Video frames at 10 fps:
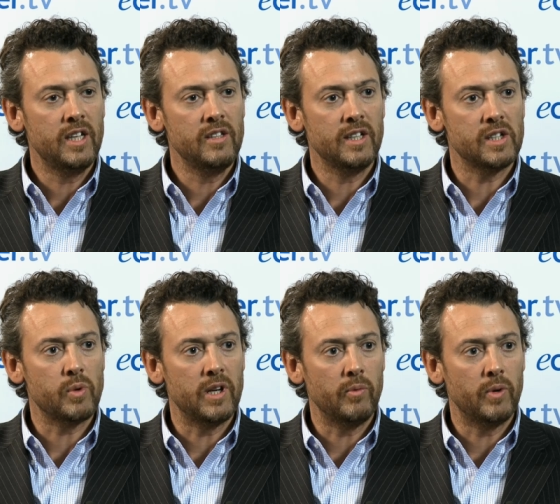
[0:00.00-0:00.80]
key thing is
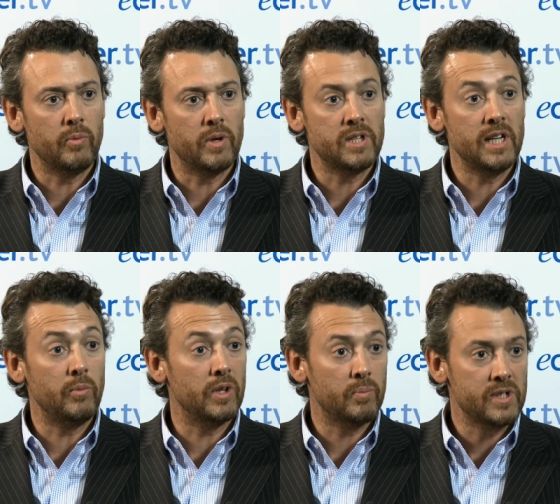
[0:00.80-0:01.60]
when, when we're dealing
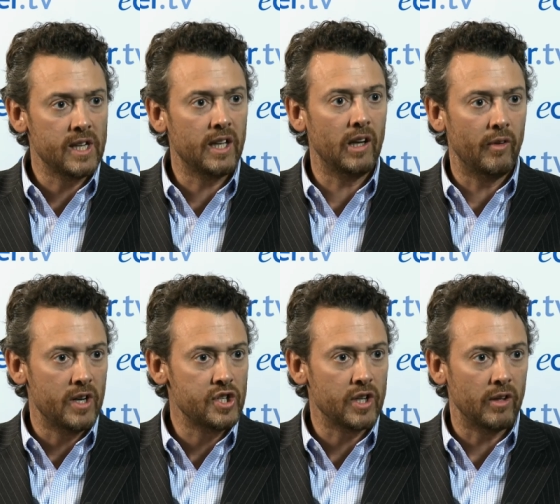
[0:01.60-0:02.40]
with a particular
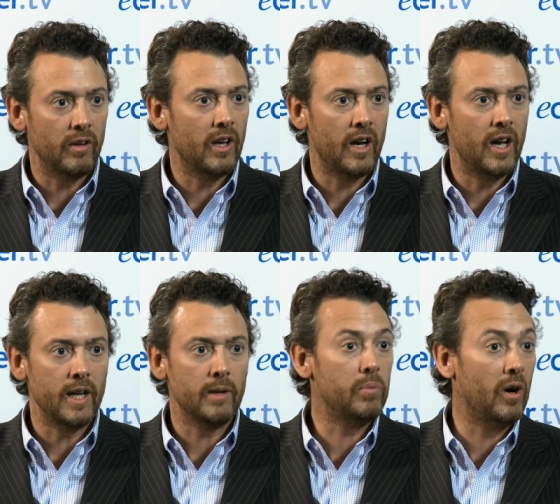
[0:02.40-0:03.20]
issue
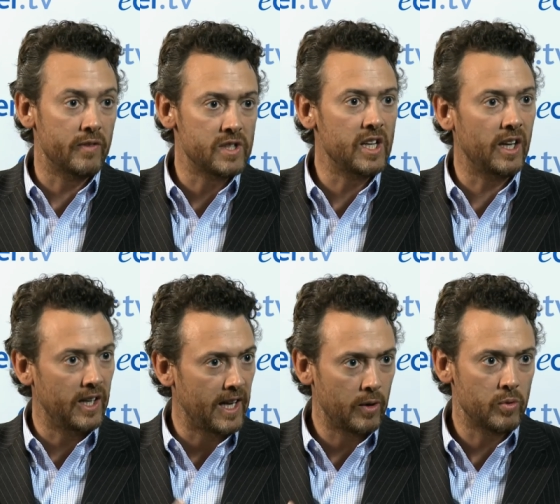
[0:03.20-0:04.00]
like poverty and
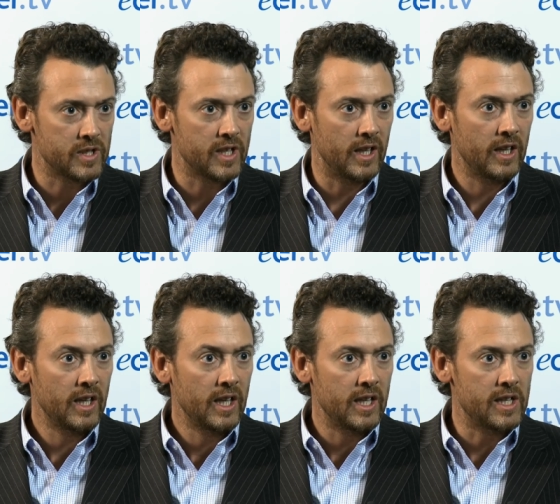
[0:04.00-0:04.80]
inequity
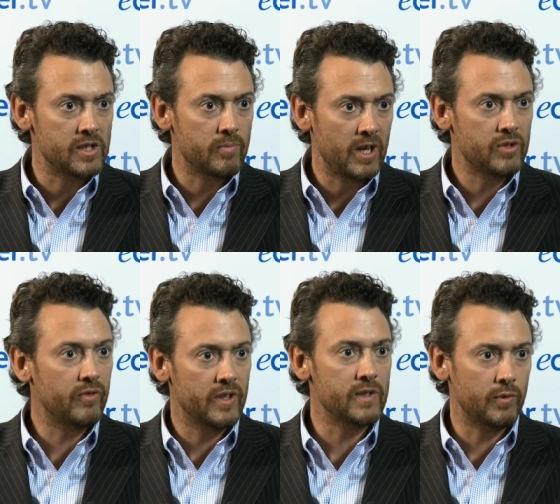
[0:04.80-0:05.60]
is to make sure,
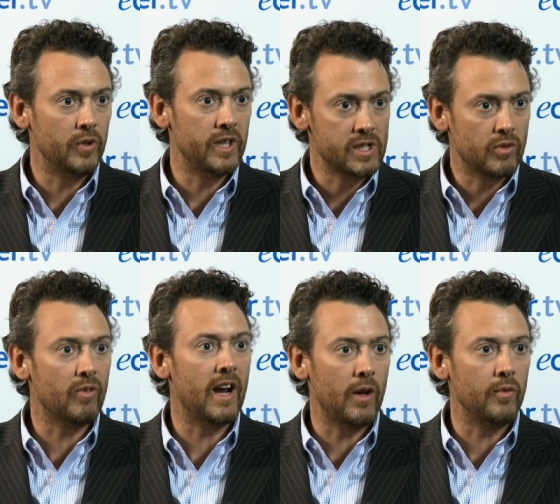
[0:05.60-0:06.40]
first of all, that it's
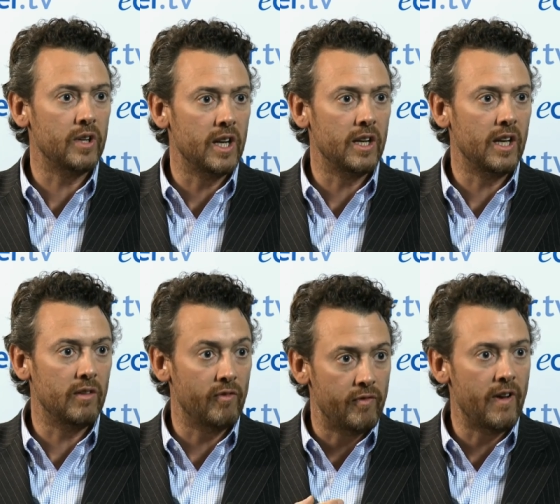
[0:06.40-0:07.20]
grounded
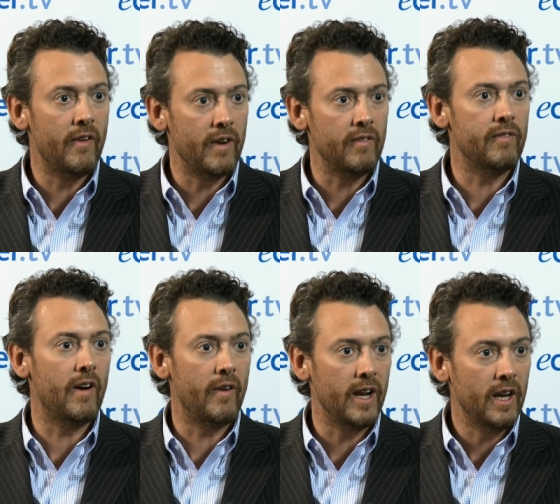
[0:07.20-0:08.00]
in very,
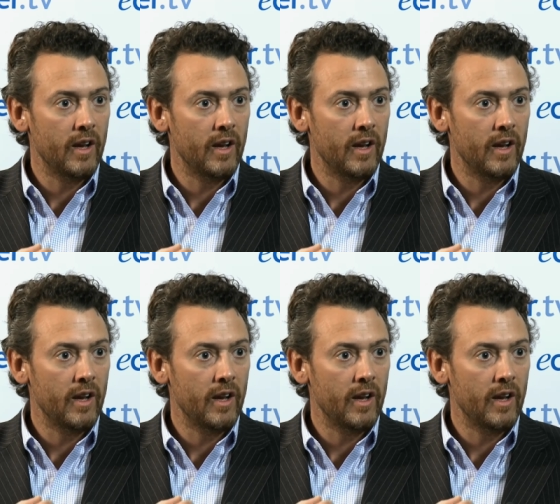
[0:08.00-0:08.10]
very